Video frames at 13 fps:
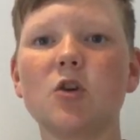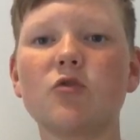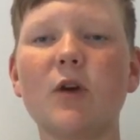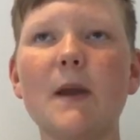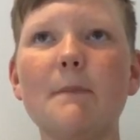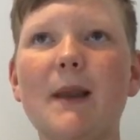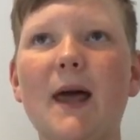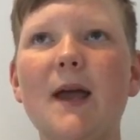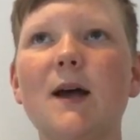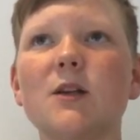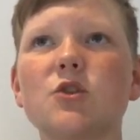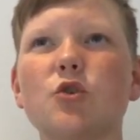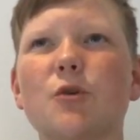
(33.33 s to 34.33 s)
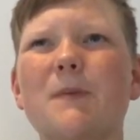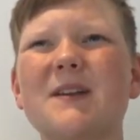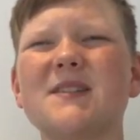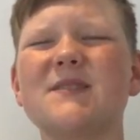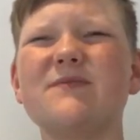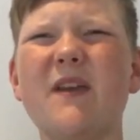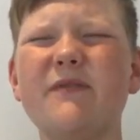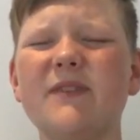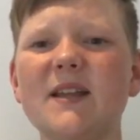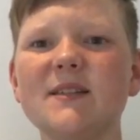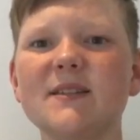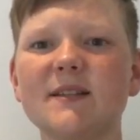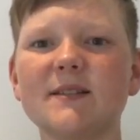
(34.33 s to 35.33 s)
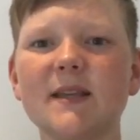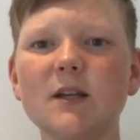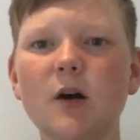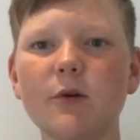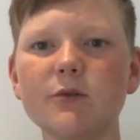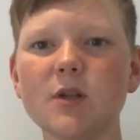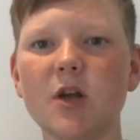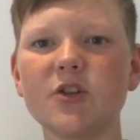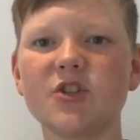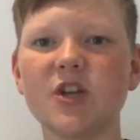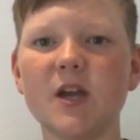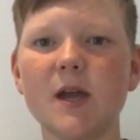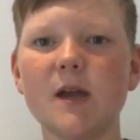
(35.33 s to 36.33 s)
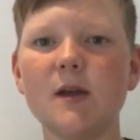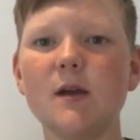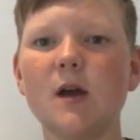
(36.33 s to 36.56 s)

Great player, scored about 15, 16 goals last year,